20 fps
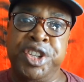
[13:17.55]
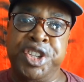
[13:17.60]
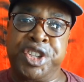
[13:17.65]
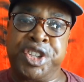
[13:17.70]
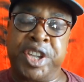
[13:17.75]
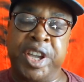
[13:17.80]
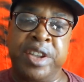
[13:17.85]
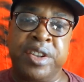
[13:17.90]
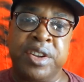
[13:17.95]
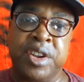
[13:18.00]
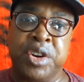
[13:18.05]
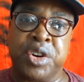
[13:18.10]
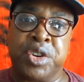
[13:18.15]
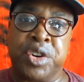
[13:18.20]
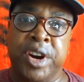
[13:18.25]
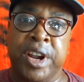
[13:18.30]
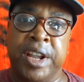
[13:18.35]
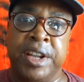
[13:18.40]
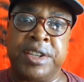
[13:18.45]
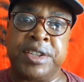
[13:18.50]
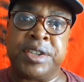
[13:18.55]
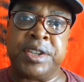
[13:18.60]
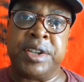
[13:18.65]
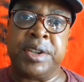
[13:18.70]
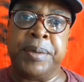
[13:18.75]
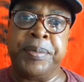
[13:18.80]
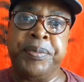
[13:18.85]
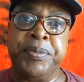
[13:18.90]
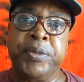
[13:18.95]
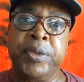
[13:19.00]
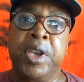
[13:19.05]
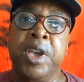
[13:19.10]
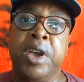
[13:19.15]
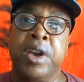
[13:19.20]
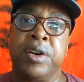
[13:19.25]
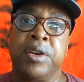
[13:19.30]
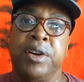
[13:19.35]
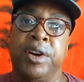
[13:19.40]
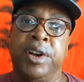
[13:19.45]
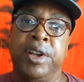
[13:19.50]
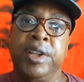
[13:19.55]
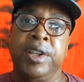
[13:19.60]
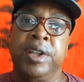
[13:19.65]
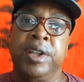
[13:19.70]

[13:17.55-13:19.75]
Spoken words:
technocrats, right?